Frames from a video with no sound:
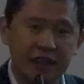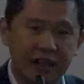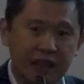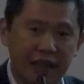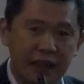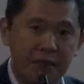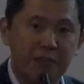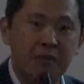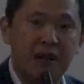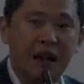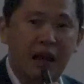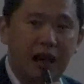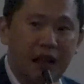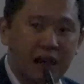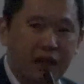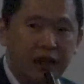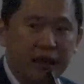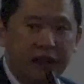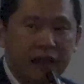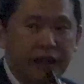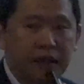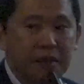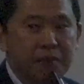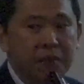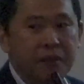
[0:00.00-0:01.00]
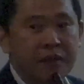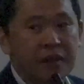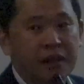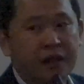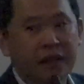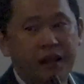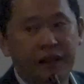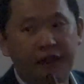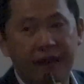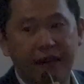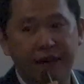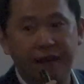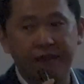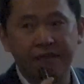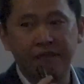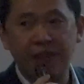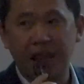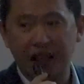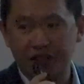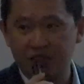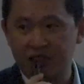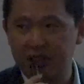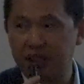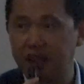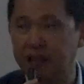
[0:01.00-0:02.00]
mRNA
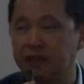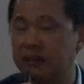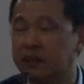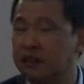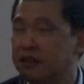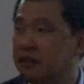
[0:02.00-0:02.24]
vaccine